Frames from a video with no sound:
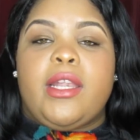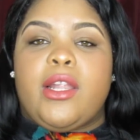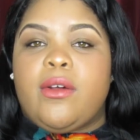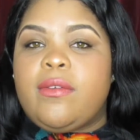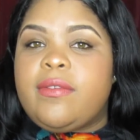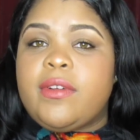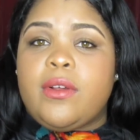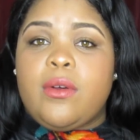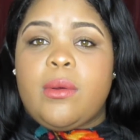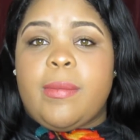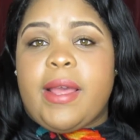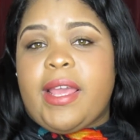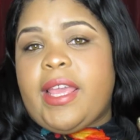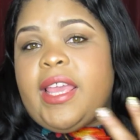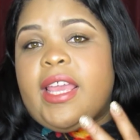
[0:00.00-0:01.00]
loofah or
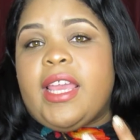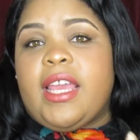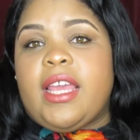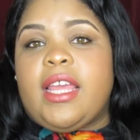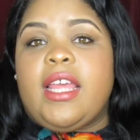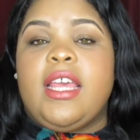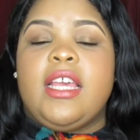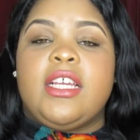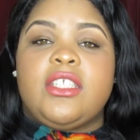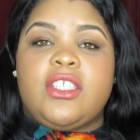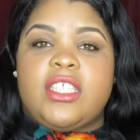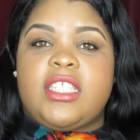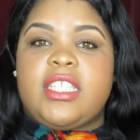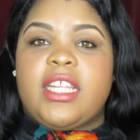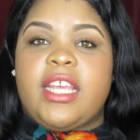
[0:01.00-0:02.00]
my hand
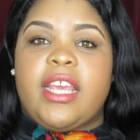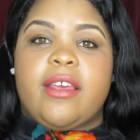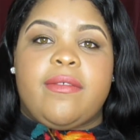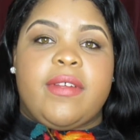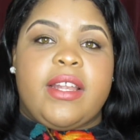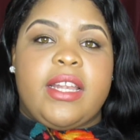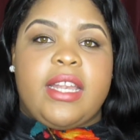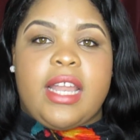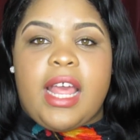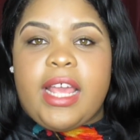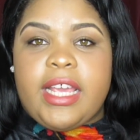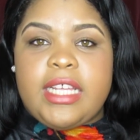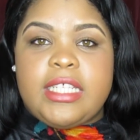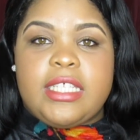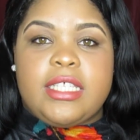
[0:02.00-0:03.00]
just to give a
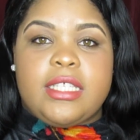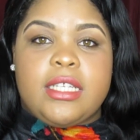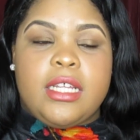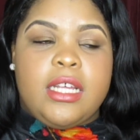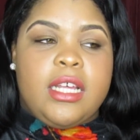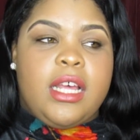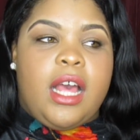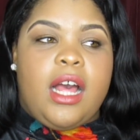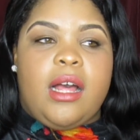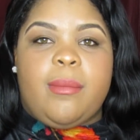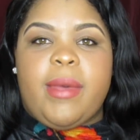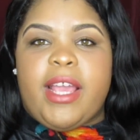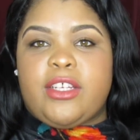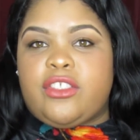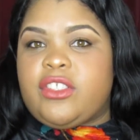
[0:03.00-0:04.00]
nice
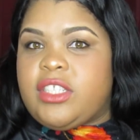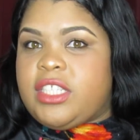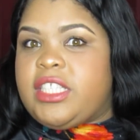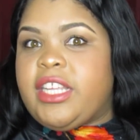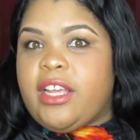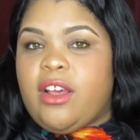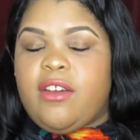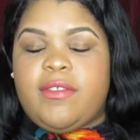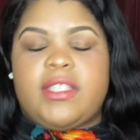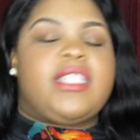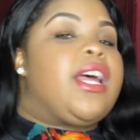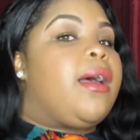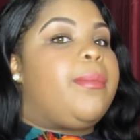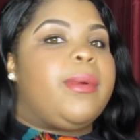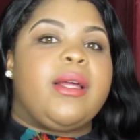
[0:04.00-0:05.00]
extra scent over
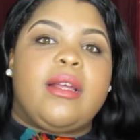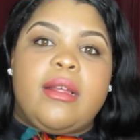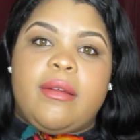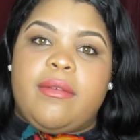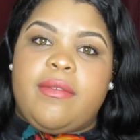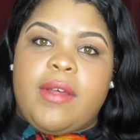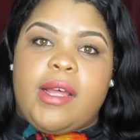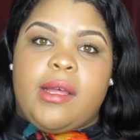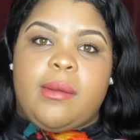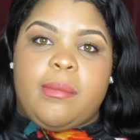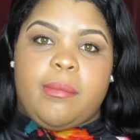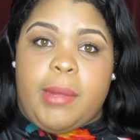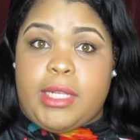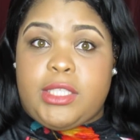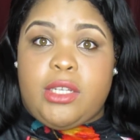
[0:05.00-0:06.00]
top of
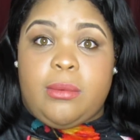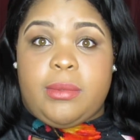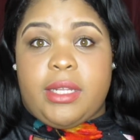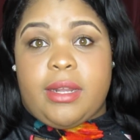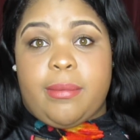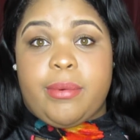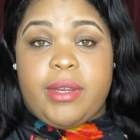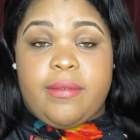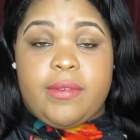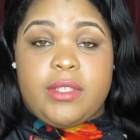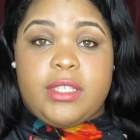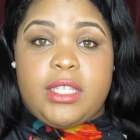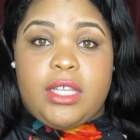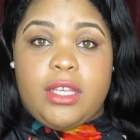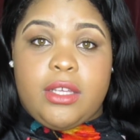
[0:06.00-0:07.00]
my soap that I
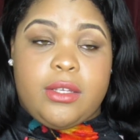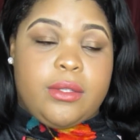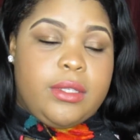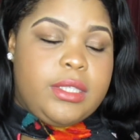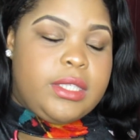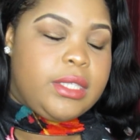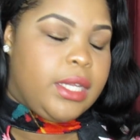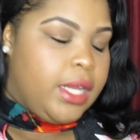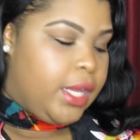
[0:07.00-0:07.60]
previously used.